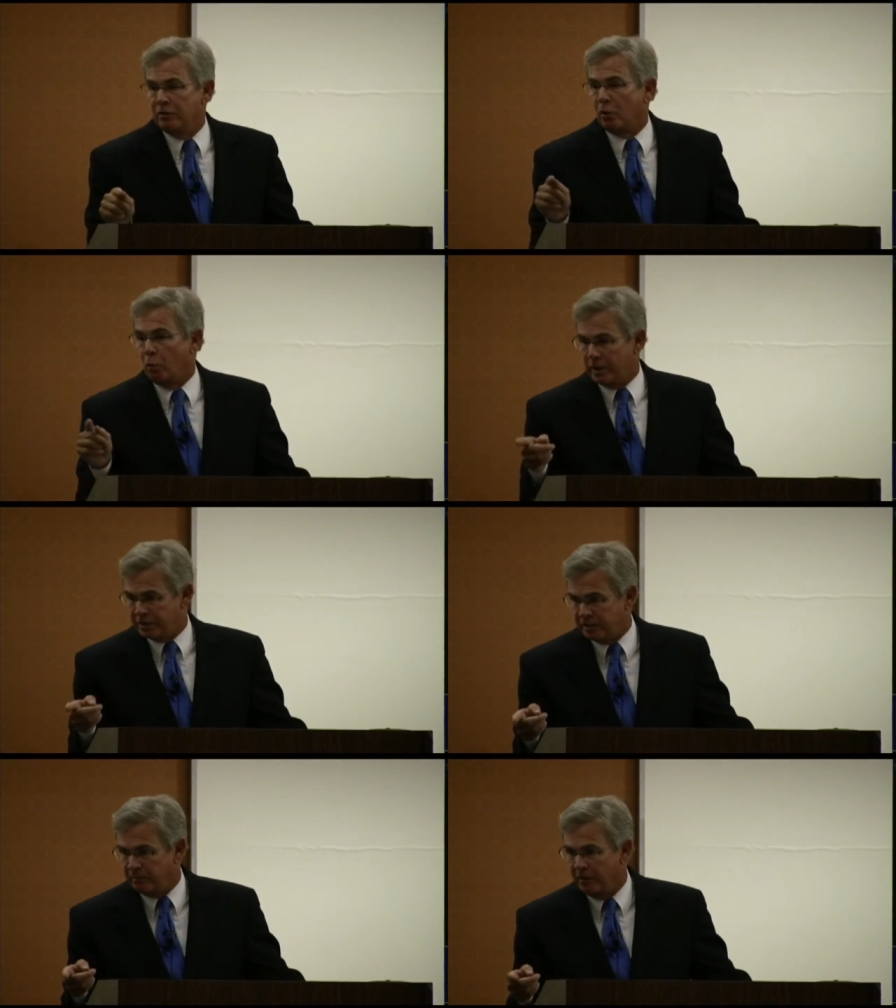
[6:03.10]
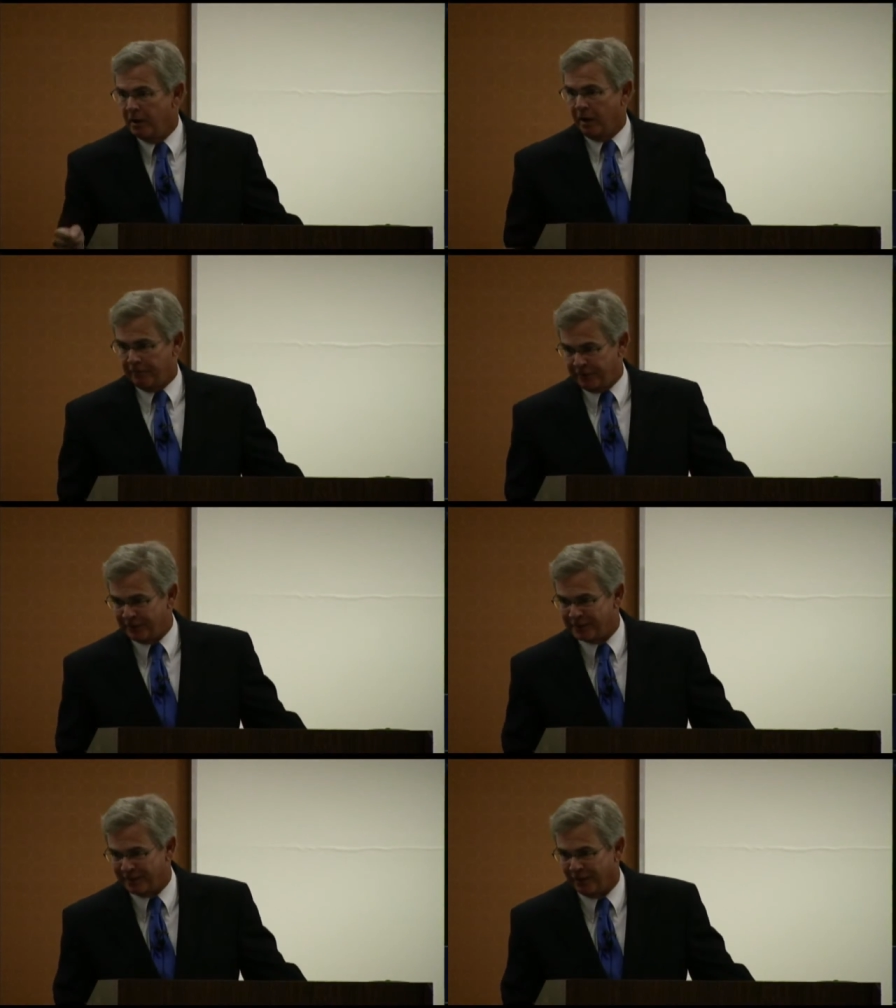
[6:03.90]
the wisdom of
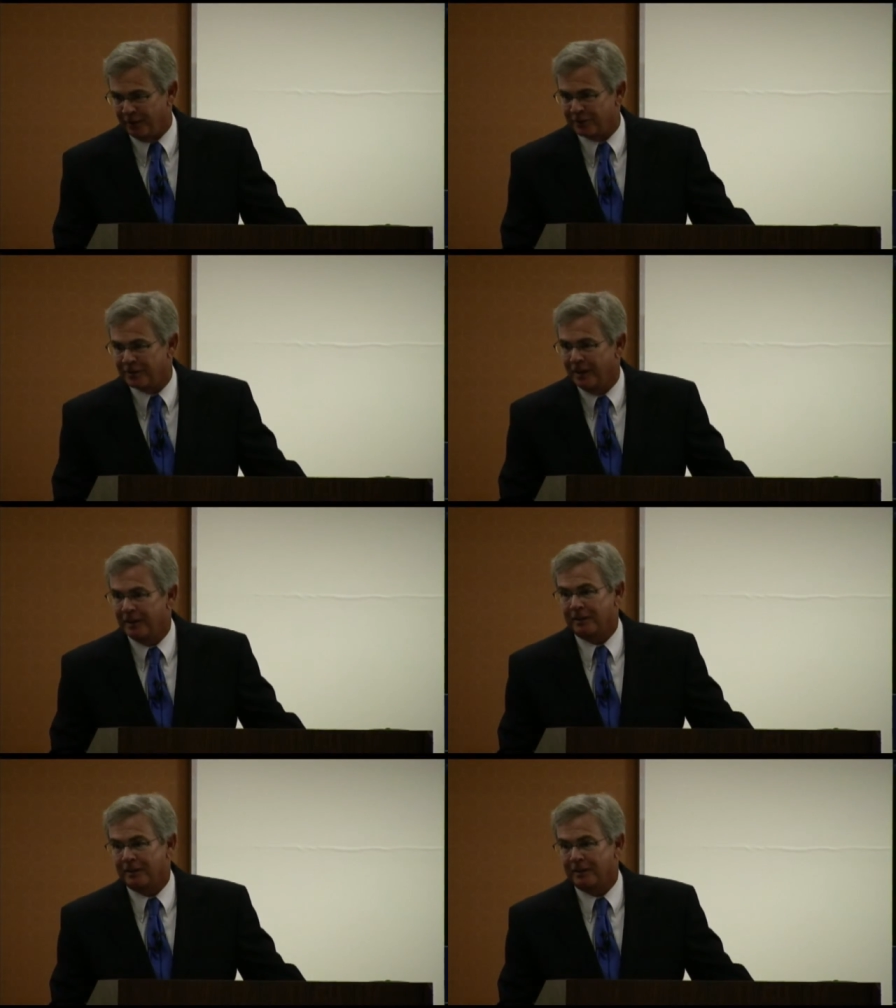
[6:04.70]
their cells